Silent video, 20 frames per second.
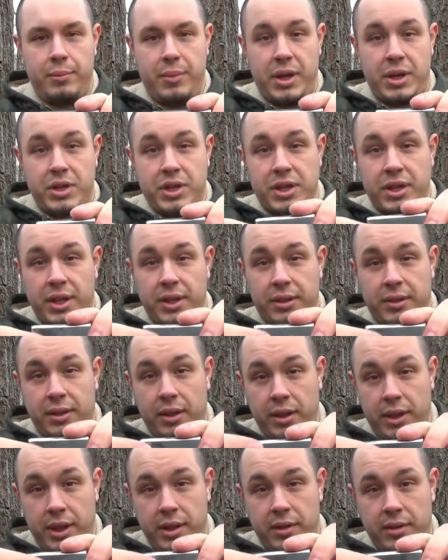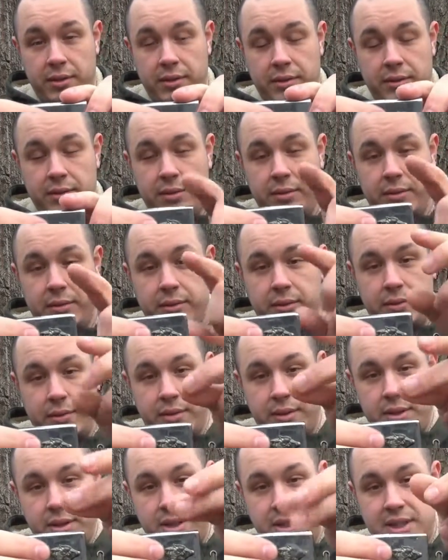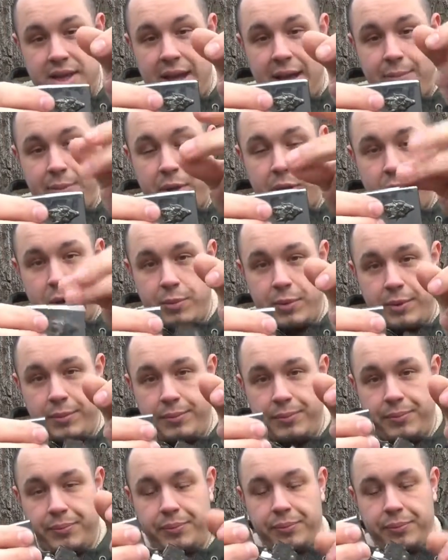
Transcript: Pinching the lid, snapping it open,